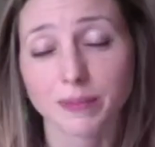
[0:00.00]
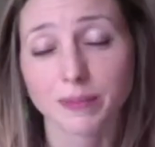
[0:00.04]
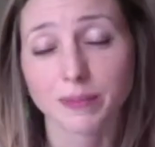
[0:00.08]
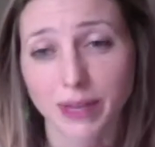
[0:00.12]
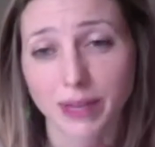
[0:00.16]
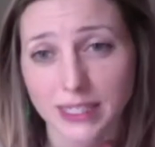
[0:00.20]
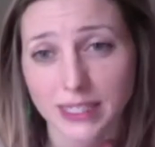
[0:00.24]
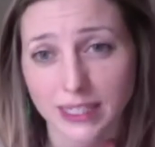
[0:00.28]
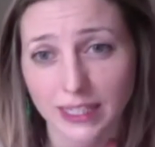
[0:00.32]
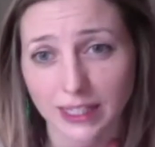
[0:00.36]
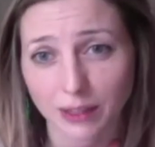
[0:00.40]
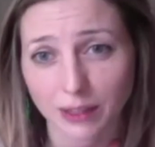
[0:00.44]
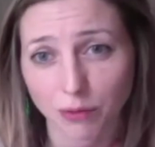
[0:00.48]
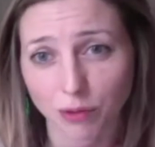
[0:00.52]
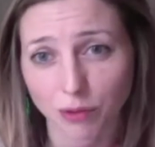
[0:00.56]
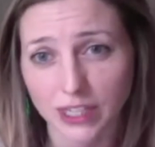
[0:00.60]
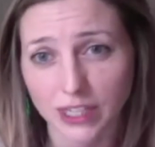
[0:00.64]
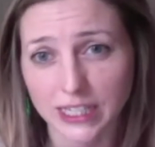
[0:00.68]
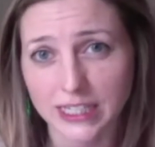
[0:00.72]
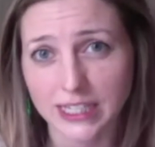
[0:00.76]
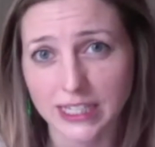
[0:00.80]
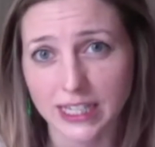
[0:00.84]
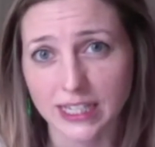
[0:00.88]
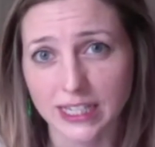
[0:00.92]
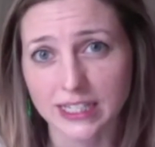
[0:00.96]
Basically, what they
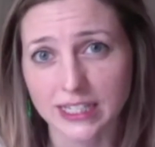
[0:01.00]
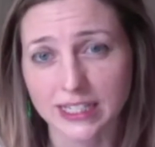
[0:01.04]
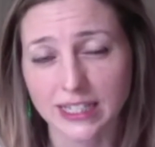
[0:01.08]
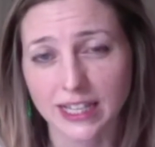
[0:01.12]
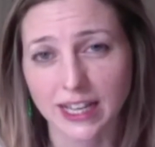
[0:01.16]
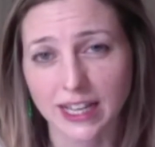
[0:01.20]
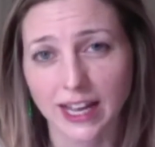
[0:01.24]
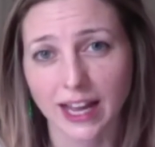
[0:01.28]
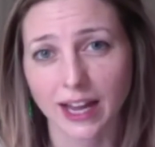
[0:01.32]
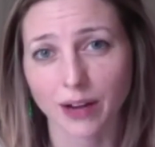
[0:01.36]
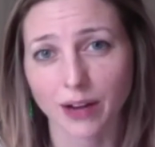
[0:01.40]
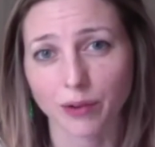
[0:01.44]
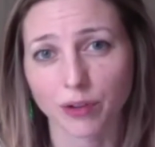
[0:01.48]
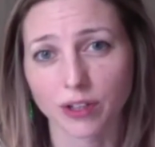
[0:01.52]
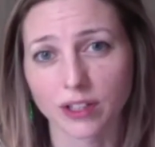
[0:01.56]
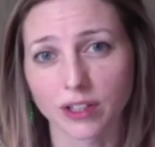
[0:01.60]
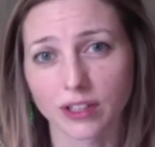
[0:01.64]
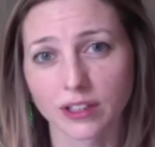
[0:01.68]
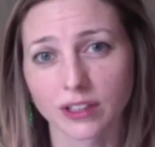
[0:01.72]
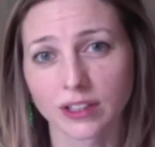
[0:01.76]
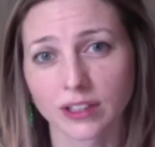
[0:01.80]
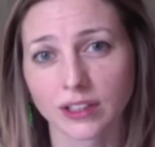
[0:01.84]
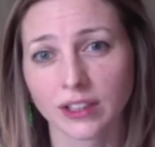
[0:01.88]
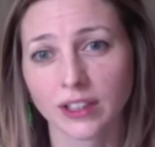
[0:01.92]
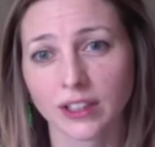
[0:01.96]
said is that
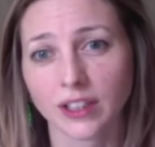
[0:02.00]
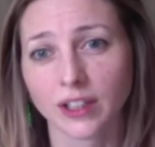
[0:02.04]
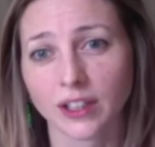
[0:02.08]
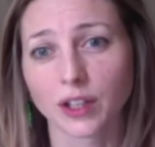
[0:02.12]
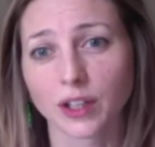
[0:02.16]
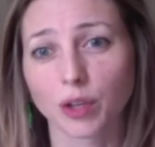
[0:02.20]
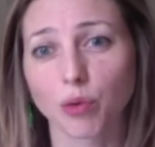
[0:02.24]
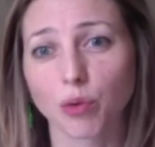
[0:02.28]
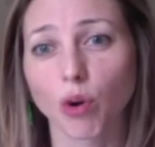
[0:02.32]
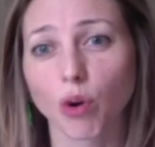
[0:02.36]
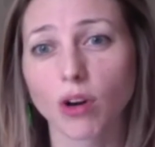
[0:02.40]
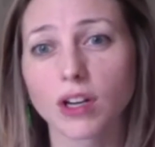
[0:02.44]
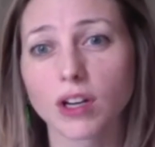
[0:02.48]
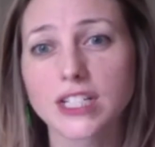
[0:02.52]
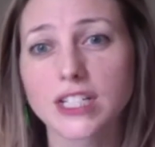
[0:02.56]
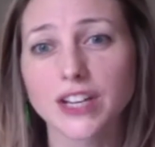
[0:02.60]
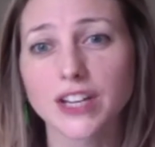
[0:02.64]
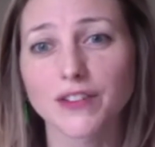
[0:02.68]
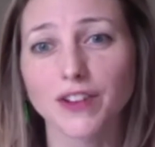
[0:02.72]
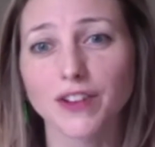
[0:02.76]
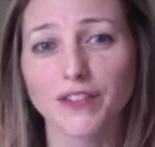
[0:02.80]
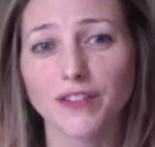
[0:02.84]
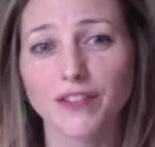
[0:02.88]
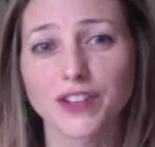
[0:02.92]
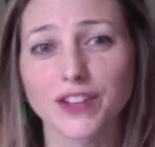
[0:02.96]
the quality
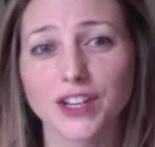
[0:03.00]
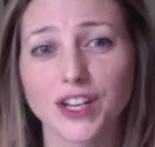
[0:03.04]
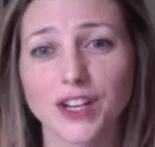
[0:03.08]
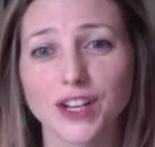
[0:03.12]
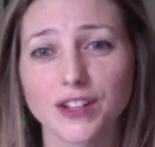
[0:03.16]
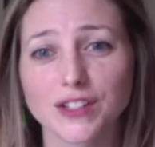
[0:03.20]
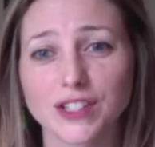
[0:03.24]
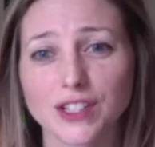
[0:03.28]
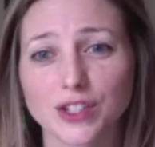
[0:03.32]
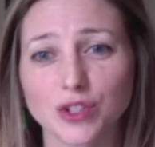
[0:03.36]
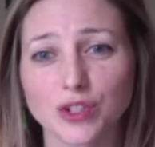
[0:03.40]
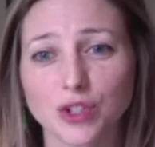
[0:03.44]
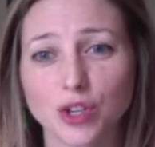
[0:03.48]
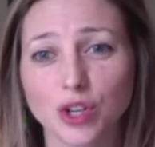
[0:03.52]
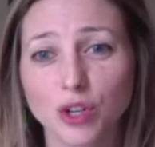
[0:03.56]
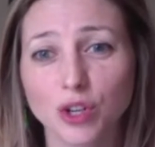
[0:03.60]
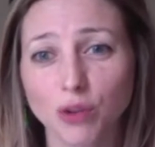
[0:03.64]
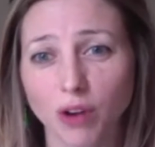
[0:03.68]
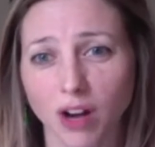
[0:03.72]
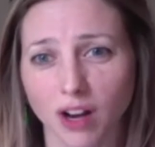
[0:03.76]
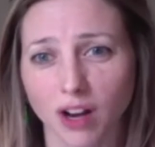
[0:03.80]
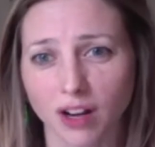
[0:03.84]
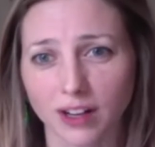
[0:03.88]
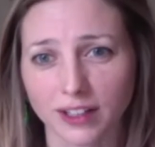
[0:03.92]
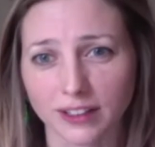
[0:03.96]
of our videos is too
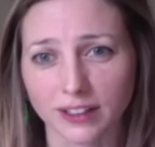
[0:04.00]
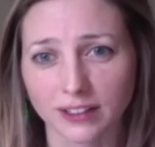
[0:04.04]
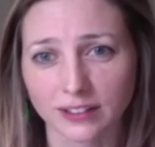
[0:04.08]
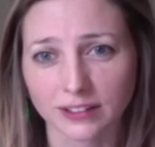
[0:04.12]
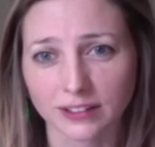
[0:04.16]
high,